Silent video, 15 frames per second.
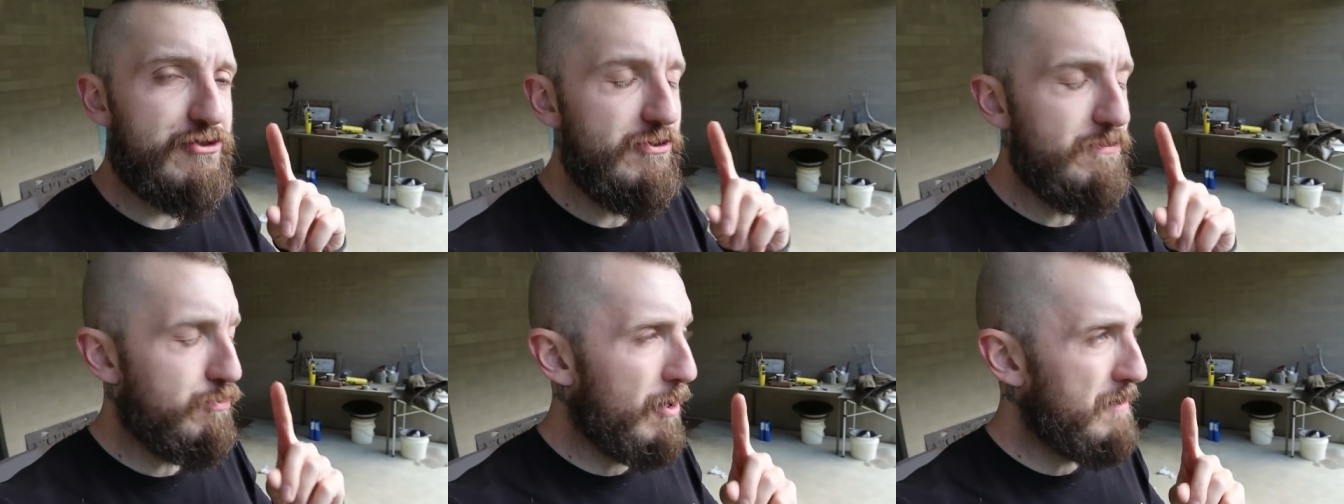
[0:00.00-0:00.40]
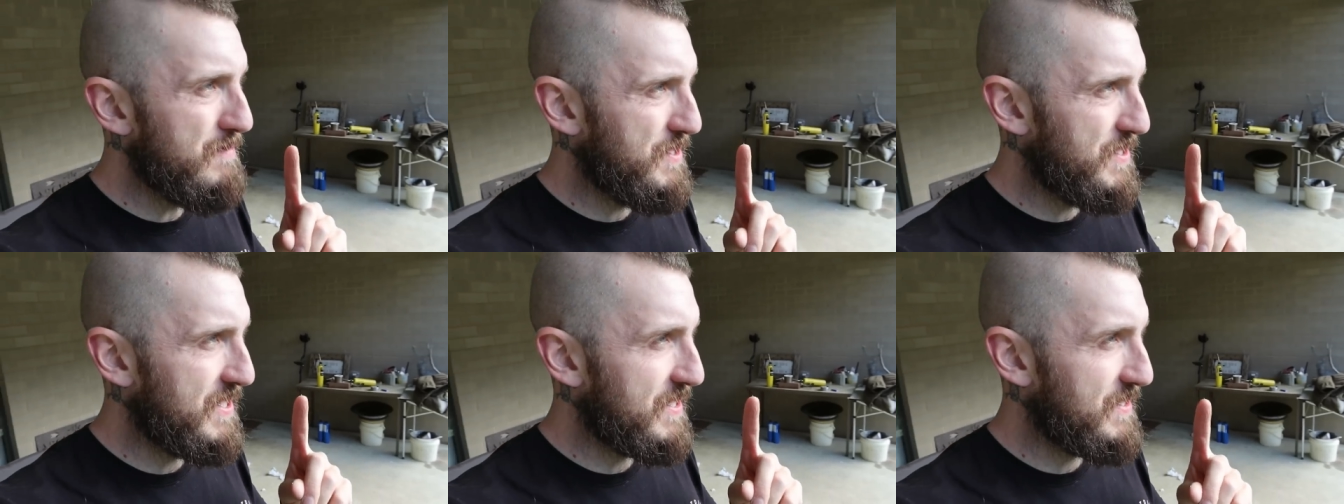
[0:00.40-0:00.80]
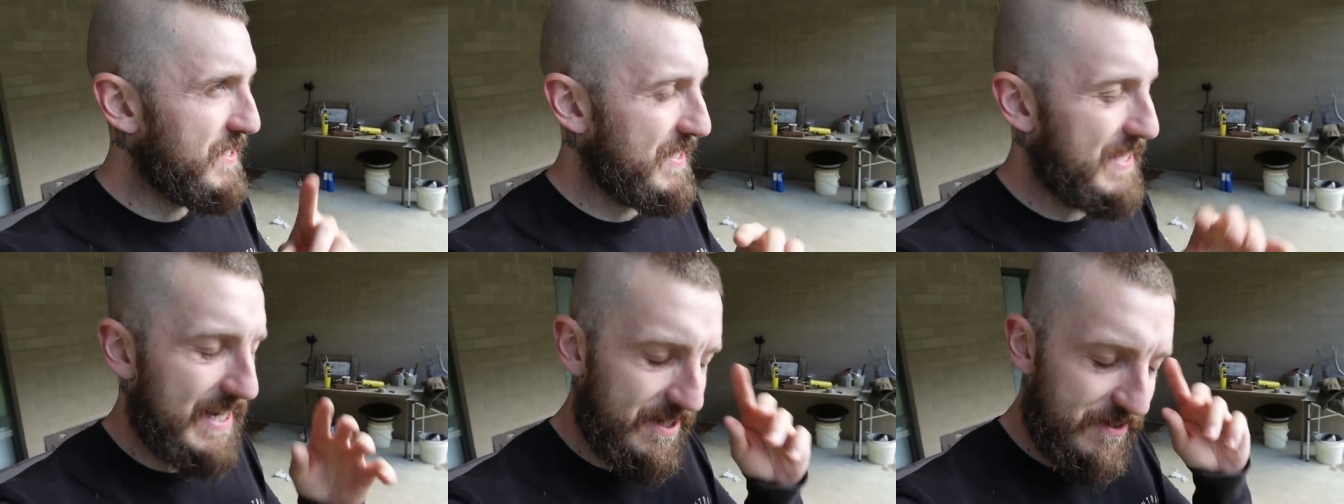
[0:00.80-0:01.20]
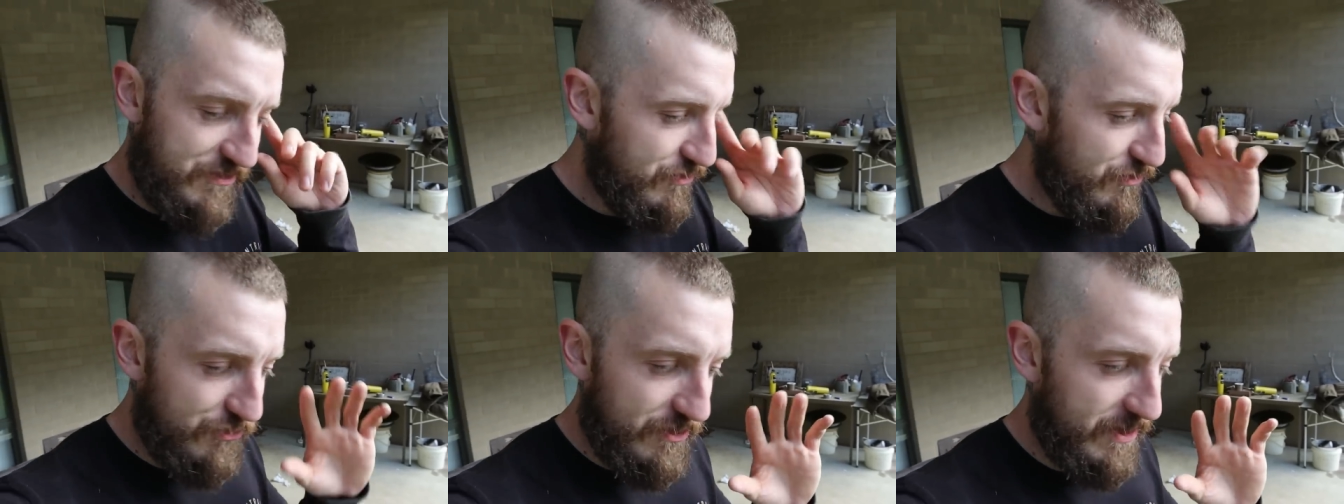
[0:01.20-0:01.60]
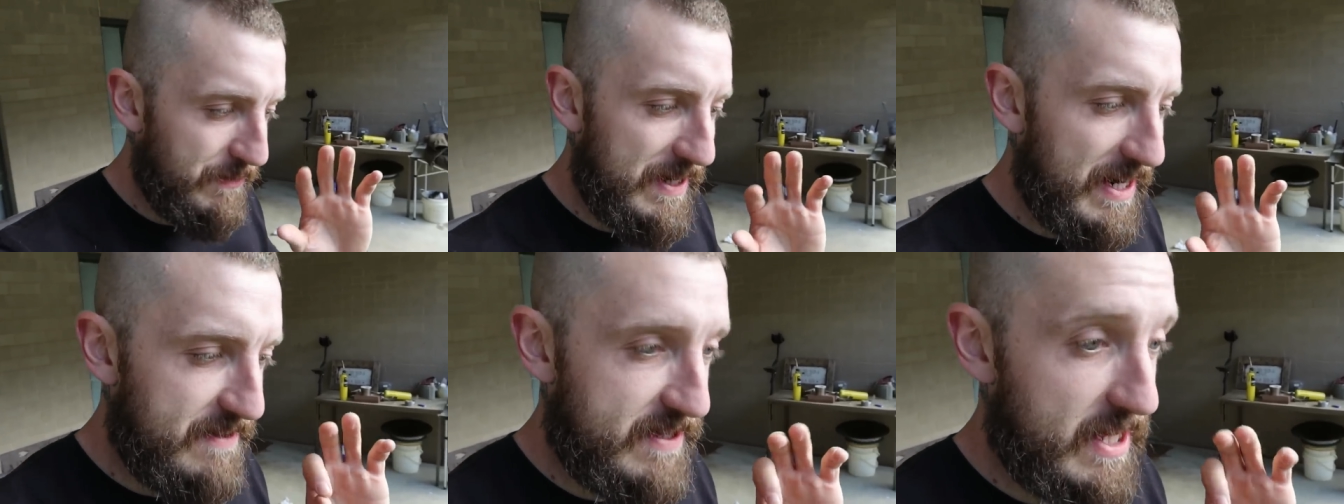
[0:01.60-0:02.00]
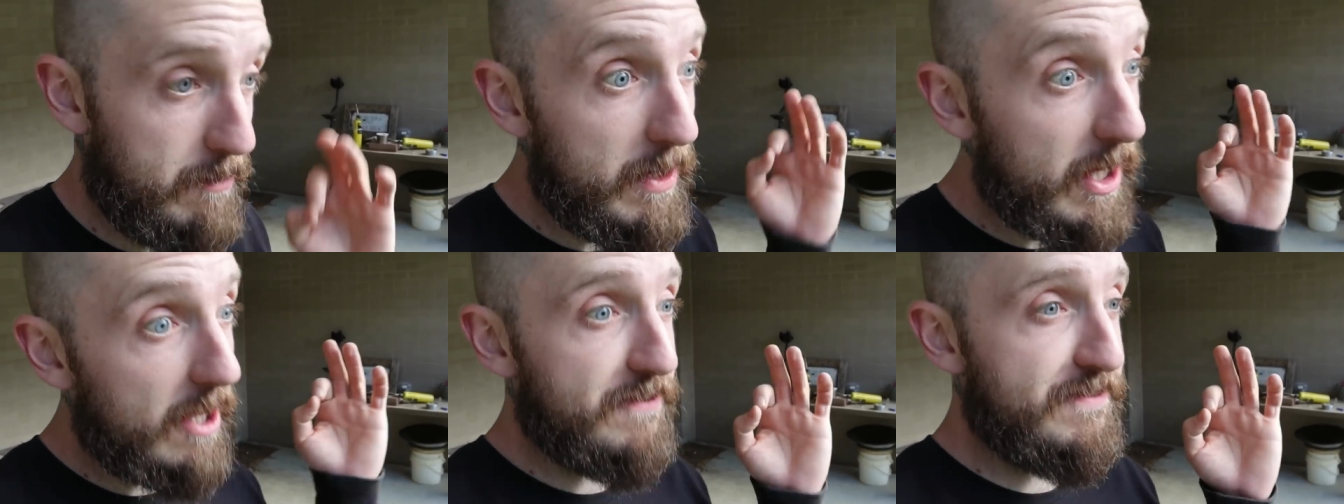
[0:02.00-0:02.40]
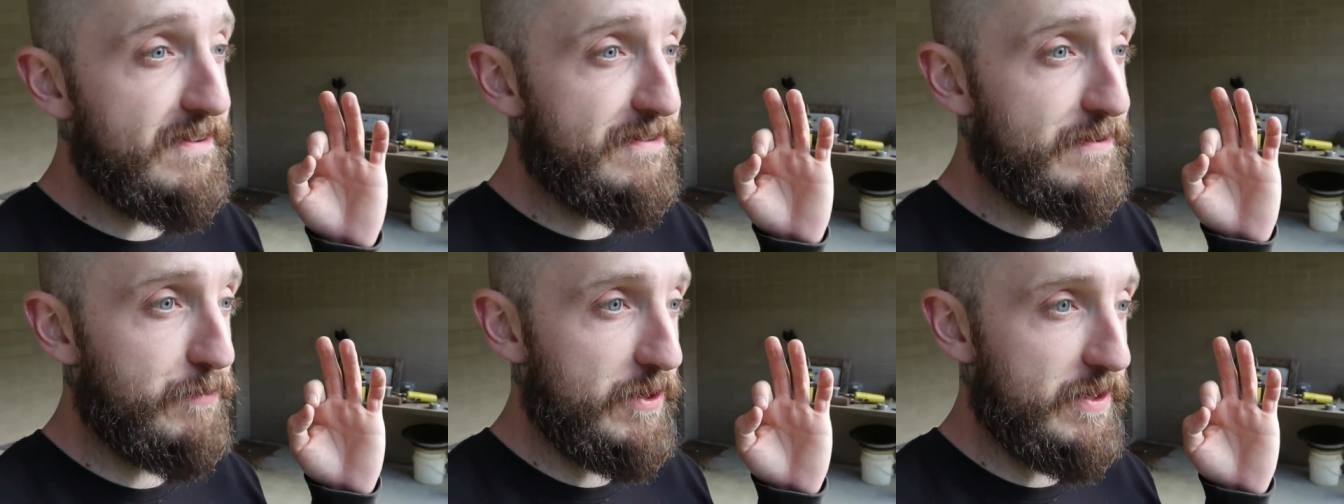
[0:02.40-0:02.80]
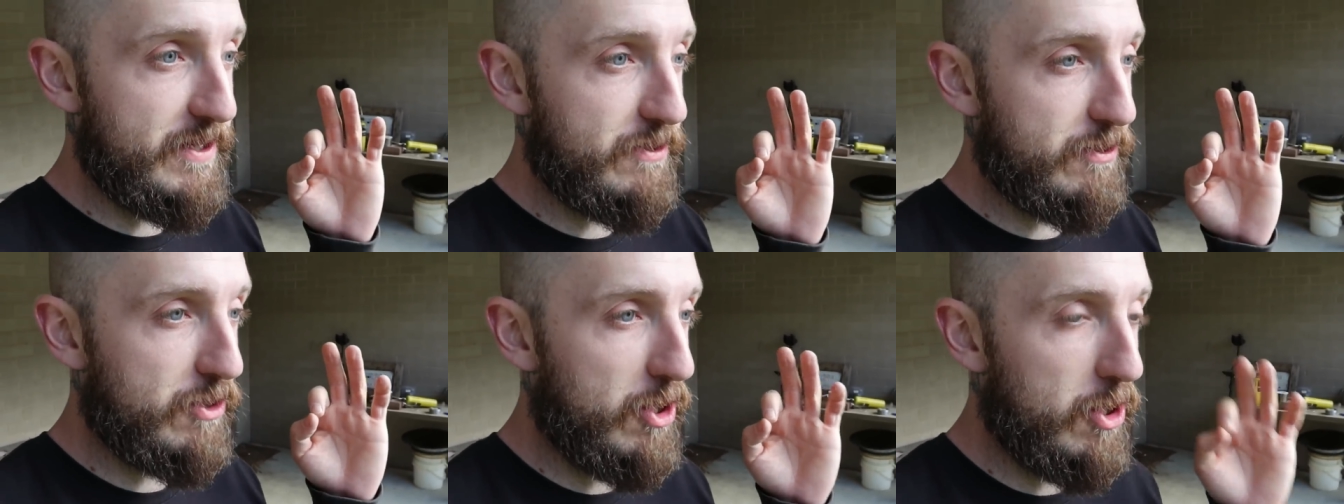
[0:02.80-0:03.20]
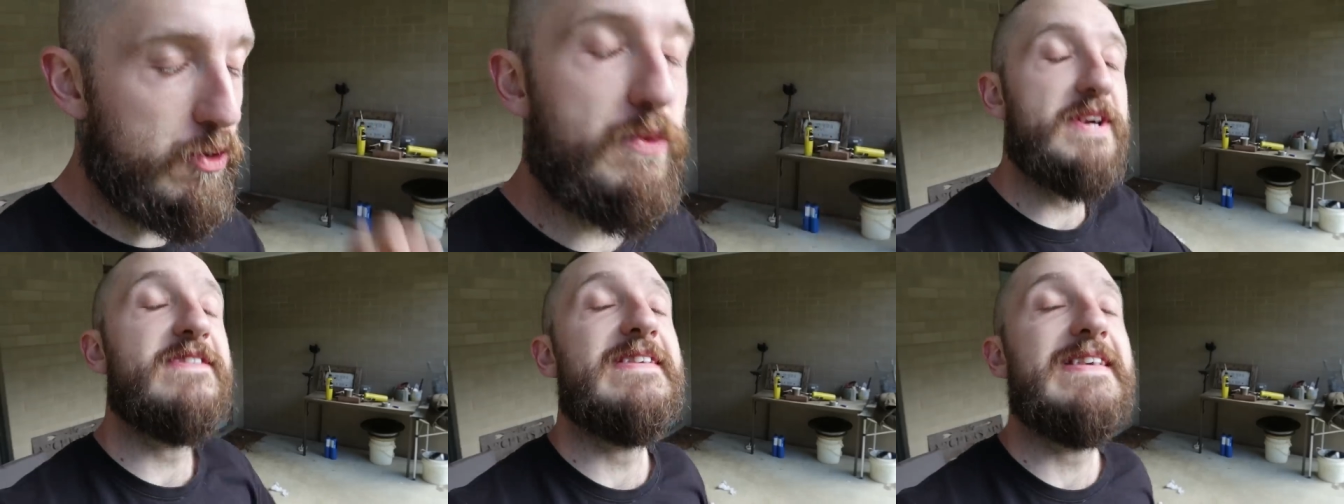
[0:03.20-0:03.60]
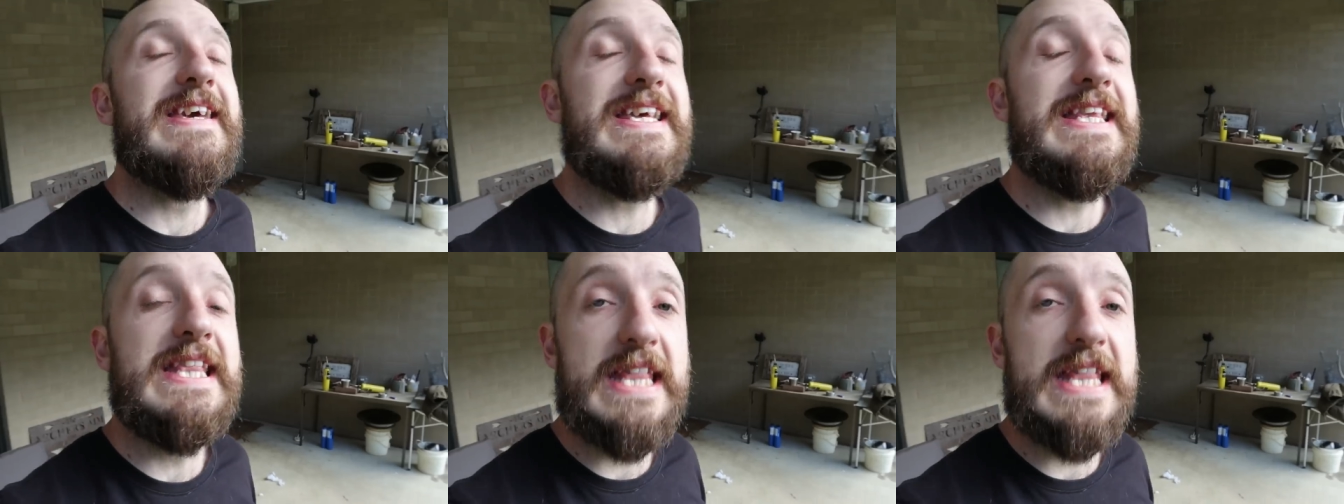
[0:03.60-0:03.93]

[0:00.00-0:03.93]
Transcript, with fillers: shouldn't promise things like that, because usually when I say, we're going to see some really good gold, we see